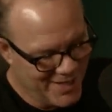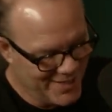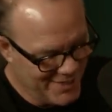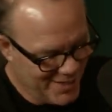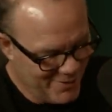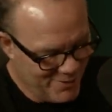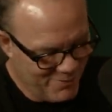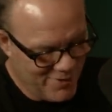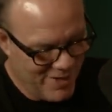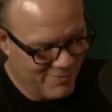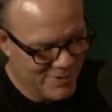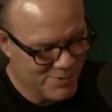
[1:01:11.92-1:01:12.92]
I don't know if
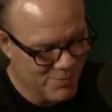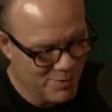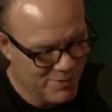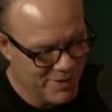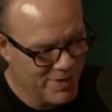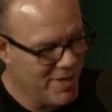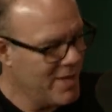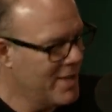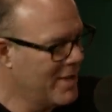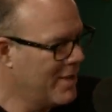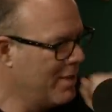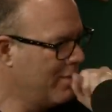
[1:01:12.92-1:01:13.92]
you have this moment
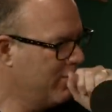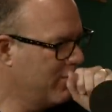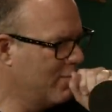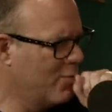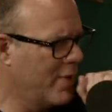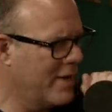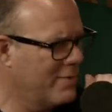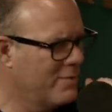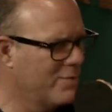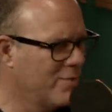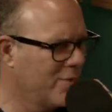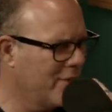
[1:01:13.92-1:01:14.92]
where
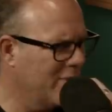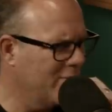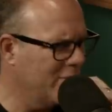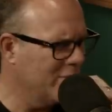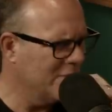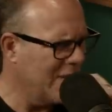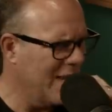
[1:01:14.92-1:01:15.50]
with interviewers,